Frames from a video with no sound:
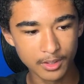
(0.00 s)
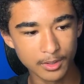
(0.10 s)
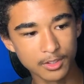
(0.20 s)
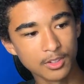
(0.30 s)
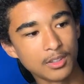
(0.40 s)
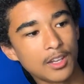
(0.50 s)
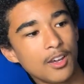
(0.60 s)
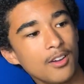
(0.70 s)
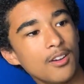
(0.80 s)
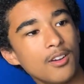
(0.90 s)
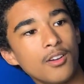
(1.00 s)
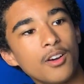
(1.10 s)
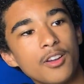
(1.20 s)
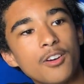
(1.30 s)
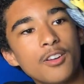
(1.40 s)
So yeah,
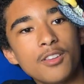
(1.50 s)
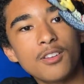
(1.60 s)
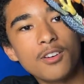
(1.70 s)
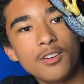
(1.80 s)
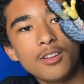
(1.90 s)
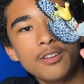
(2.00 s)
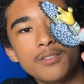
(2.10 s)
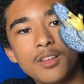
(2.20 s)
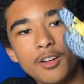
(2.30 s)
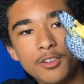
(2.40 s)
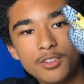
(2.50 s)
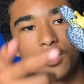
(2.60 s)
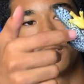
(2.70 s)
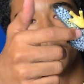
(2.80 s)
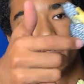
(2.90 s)
like look at, even the
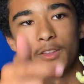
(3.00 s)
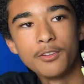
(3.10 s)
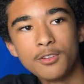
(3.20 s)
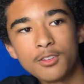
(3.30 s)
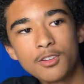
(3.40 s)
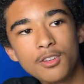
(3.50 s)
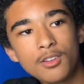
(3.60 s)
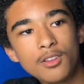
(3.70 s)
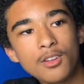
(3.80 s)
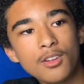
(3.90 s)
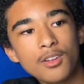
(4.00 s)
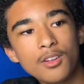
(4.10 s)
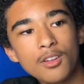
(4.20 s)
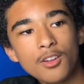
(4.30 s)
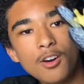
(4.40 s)
undersides of the feathers,
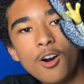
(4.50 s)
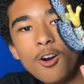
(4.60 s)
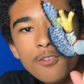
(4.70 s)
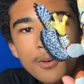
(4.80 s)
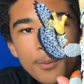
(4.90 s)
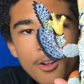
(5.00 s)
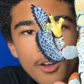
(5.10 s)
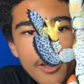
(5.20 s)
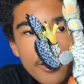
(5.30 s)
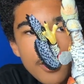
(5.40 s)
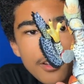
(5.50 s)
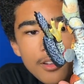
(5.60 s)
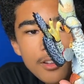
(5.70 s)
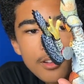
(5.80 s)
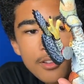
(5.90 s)
all of them are like
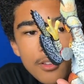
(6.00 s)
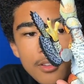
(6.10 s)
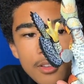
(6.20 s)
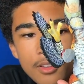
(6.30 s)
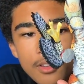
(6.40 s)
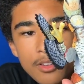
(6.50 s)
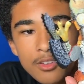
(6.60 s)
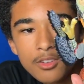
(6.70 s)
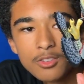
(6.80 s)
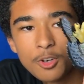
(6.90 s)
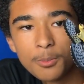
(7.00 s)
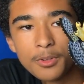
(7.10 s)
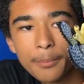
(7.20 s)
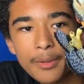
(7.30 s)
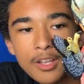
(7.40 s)
sculpted
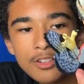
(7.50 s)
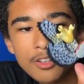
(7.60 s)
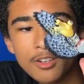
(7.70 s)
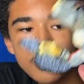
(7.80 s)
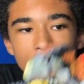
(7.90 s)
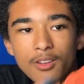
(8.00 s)
and painted.